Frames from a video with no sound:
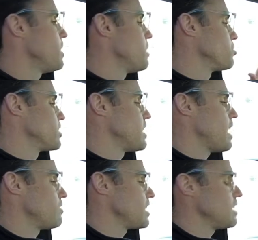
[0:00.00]
able to
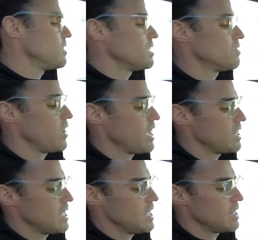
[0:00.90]
navigate this
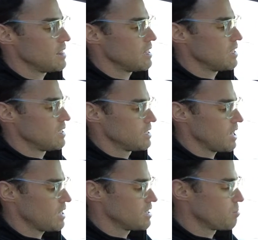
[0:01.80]
van in the
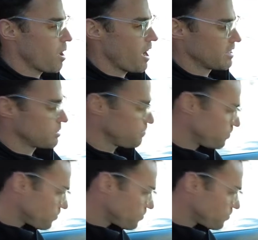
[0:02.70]
tight spots.